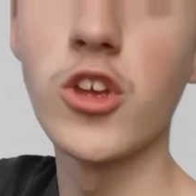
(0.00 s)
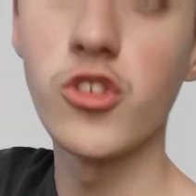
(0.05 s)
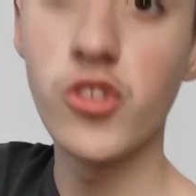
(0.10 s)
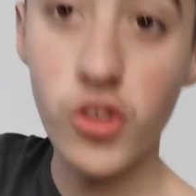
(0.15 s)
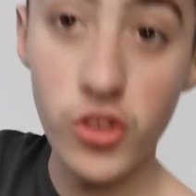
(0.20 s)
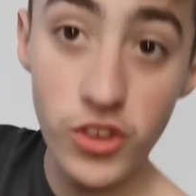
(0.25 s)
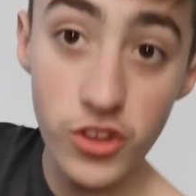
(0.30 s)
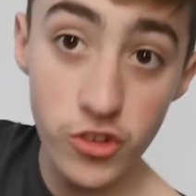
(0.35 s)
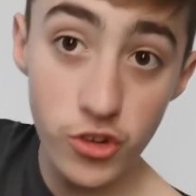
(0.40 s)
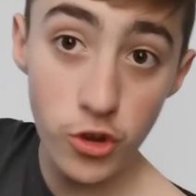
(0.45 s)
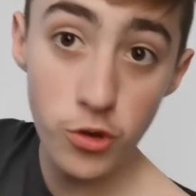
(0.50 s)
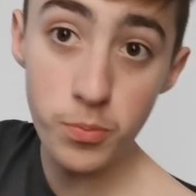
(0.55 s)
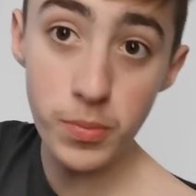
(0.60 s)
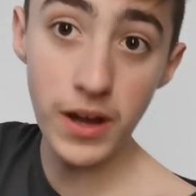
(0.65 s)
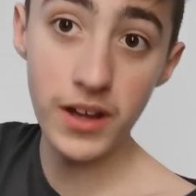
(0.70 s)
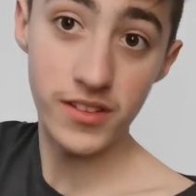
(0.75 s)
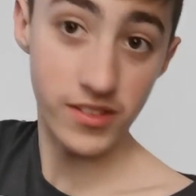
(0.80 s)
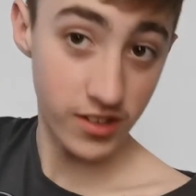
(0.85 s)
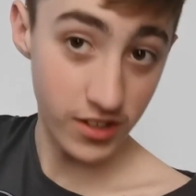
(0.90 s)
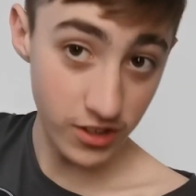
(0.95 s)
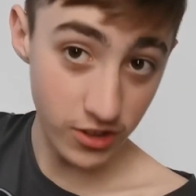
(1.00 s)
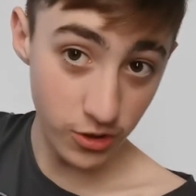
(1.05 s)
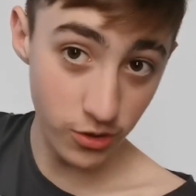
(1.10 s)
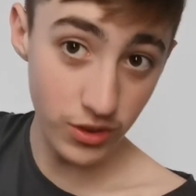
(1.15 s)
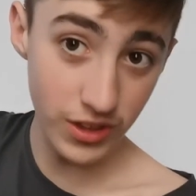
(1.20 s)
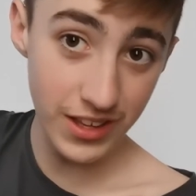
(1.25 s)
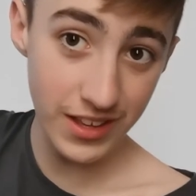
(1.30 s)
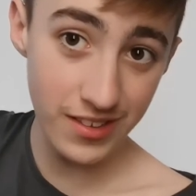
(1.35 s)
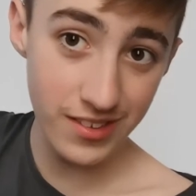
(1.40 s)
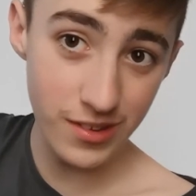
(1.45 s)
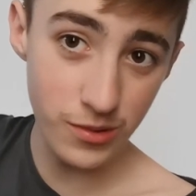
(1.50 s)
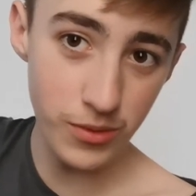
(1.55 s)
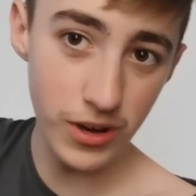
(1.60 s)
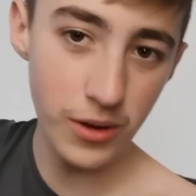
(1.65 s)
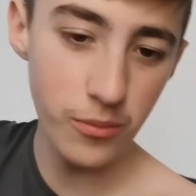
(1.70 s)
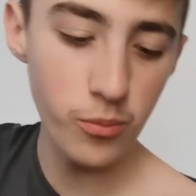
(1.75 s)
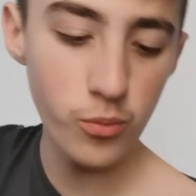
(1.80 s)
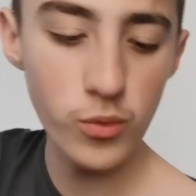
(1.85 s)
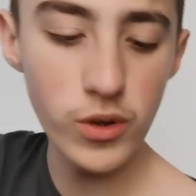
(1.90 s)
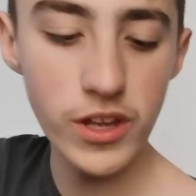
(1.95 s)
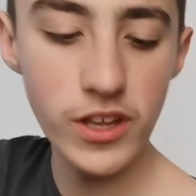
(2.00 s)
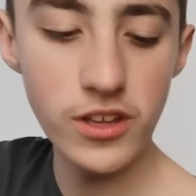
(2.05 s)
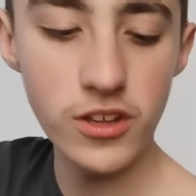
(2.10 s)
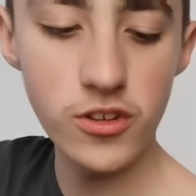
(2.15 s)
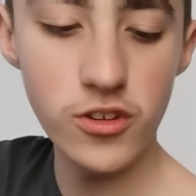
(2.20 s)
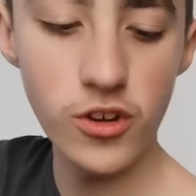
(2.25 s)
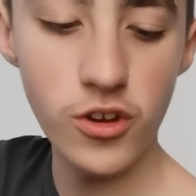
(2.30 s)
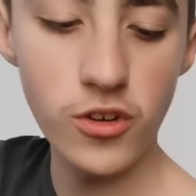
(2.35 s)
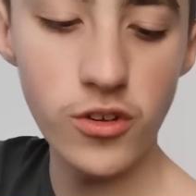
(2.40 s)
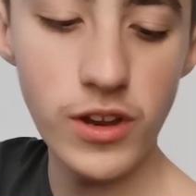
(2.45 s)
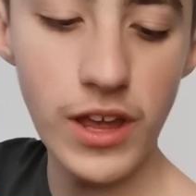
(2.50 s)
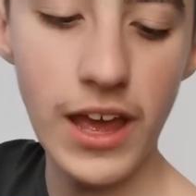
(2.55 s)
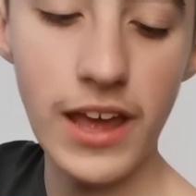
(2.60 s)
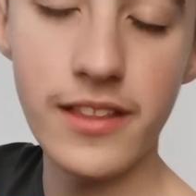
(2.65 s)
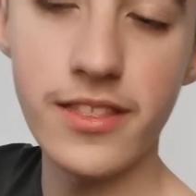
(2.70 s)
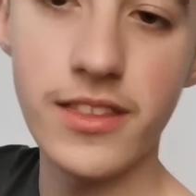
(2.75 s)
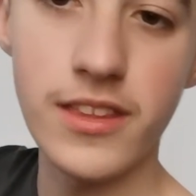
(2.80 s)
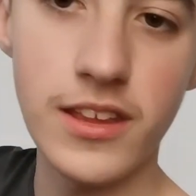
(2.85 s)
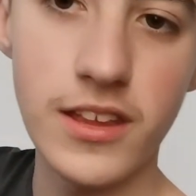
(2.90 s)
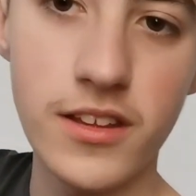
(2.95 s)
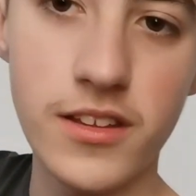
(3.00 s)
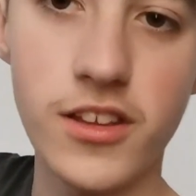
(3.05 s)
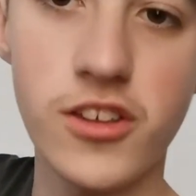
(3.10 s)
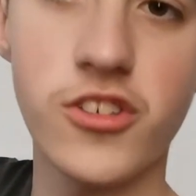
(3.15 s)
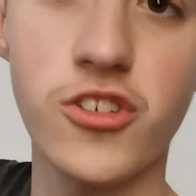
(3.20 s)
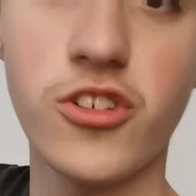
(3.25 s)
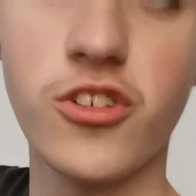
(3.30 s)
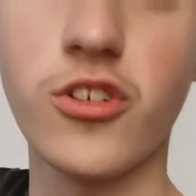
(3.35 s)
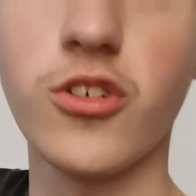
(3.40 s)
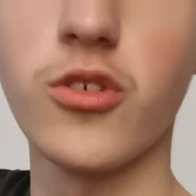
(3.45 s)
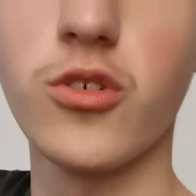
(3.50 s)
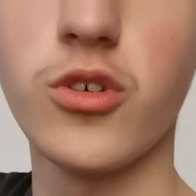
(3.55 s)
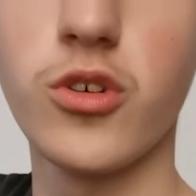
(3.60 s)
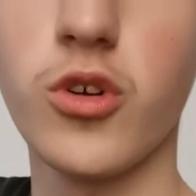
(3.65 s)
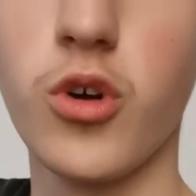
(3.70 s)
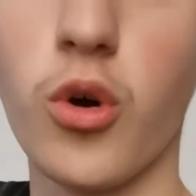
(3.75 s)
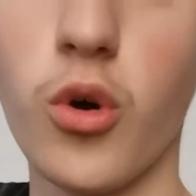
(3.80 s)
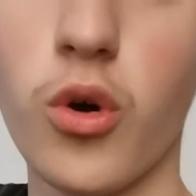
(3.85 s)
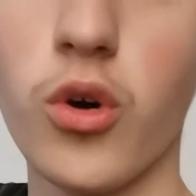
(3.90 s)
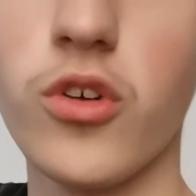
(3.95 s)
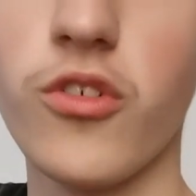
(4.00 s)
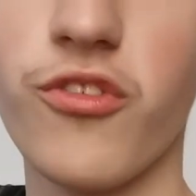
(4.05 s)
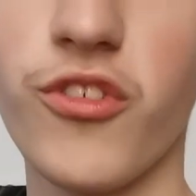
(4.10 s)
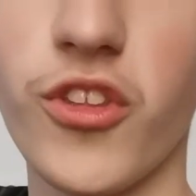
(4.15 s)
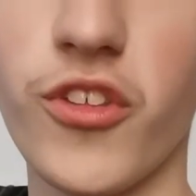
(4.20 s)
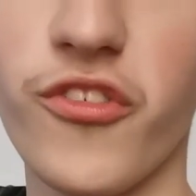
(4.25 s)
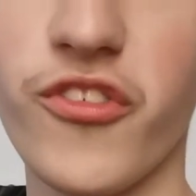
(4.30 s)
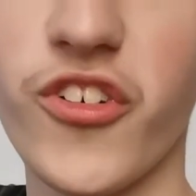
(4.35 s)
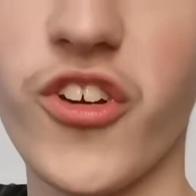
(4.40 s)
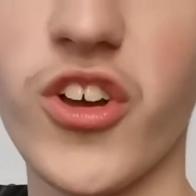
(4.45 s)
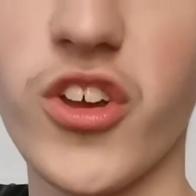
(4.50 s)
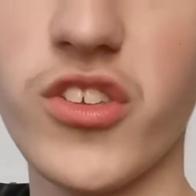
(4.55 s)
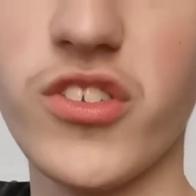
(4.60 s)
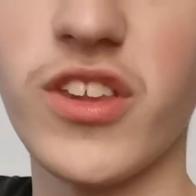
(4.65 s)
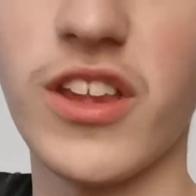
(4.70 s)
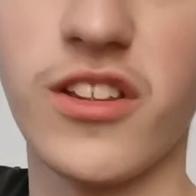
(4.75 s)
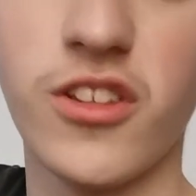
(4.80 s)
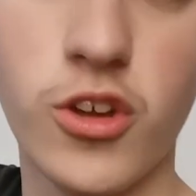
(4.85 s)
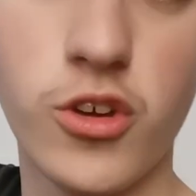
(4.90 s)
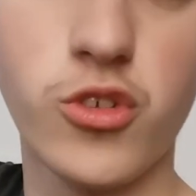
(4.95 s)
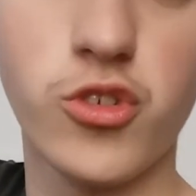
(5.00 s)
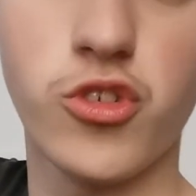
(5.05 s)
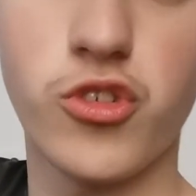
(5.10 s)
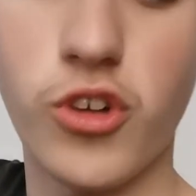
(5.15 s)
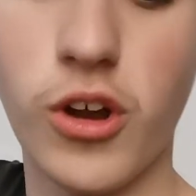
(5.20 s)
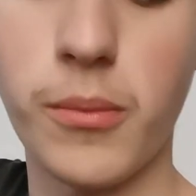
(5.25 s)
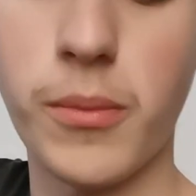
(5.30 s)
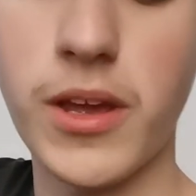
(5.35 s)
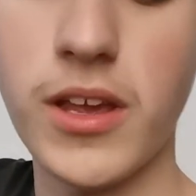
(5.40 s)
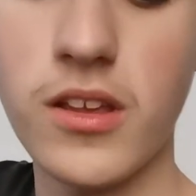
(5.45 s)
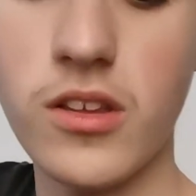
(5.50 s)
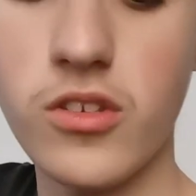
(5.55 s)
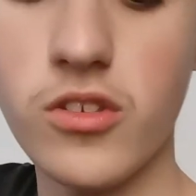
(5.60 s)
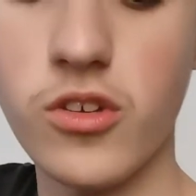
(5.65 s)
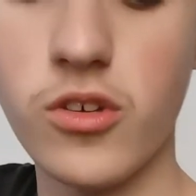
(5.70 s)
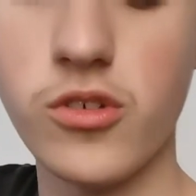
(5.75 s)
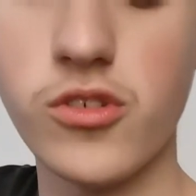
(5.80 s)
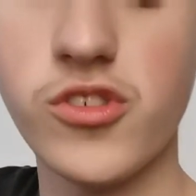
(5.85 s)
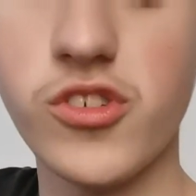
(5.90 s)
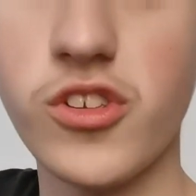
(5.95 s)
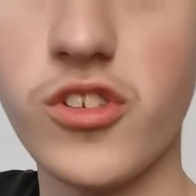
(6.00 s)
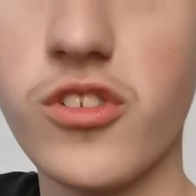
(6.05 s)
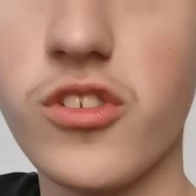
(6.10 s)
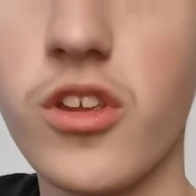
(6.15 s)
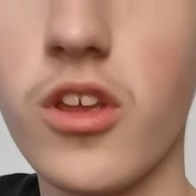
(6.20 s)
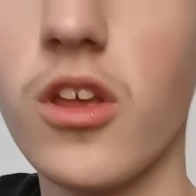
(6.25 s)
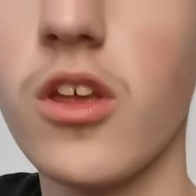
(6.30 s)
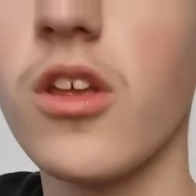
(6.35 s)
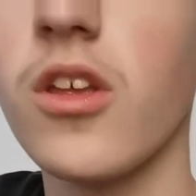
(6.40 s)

So there's two parts. You can do the easy one where you don't add the additional chord for the first and no strumming, so it's just.